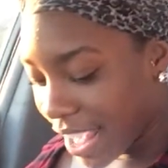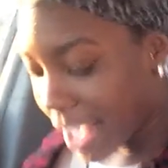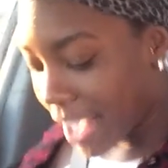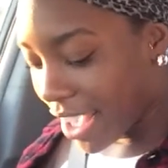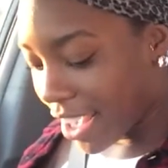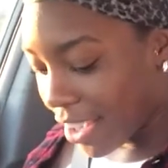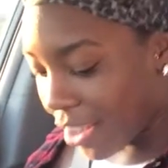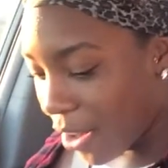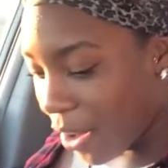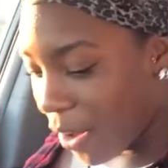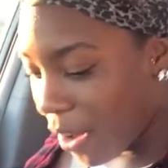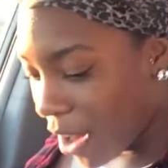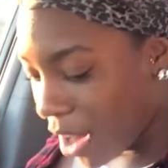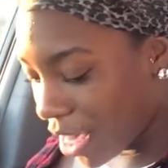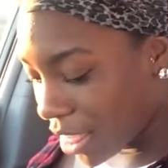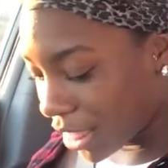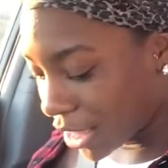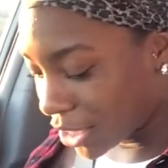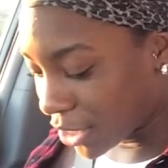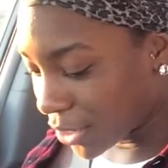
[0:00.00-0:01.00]

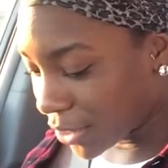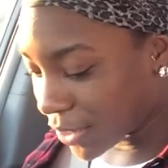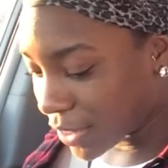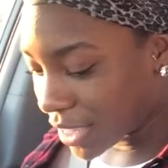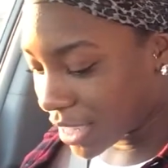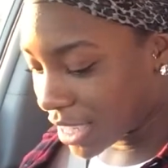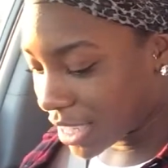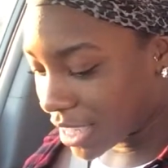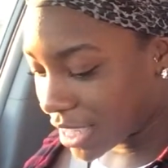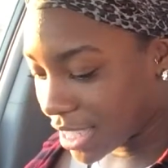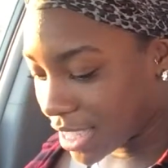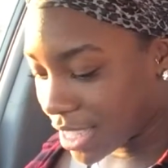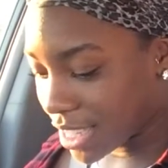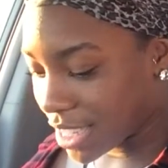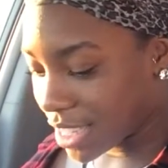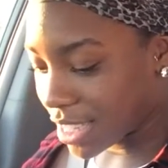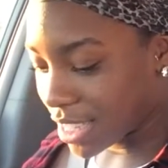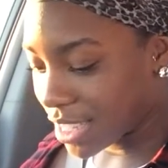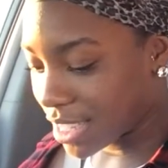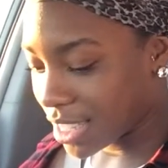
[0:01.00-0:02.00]
All the jokes.
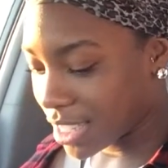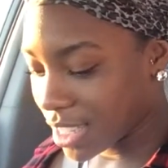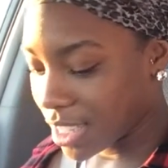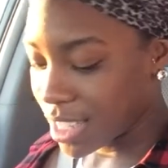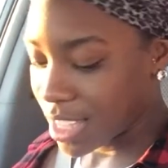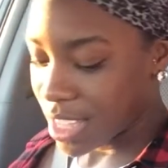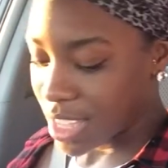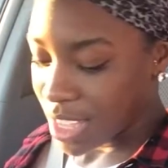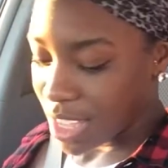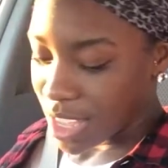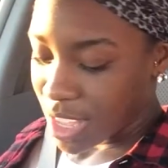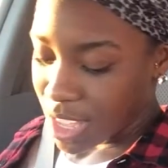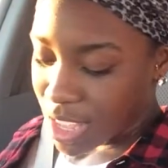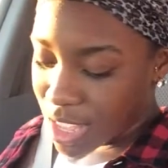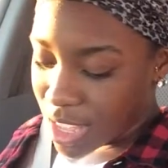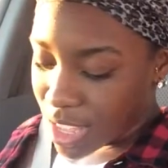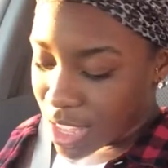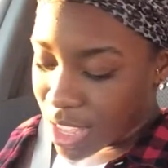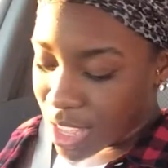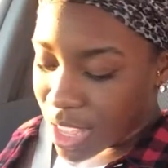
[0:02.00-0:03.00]
Oh
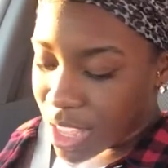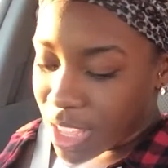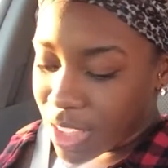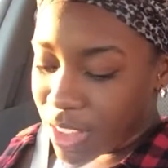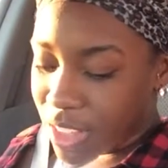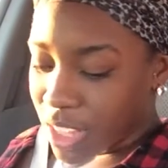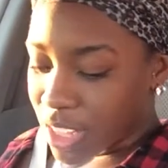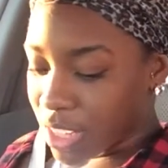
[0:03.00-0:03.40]
man.